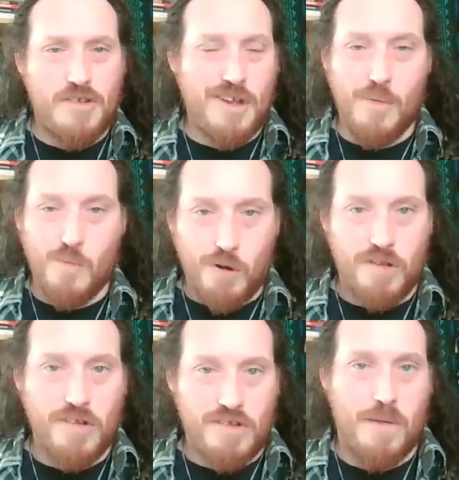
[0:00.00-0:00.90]
so it
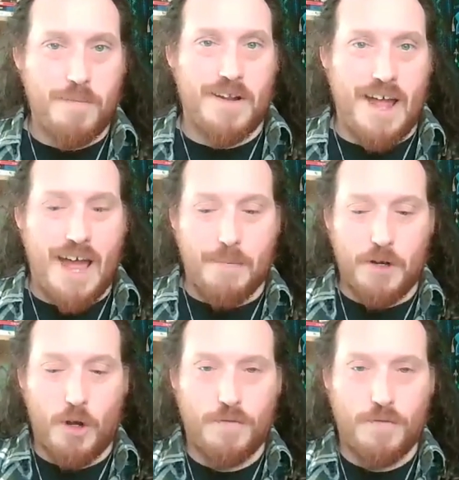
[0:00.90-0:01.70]
wasn't something that happened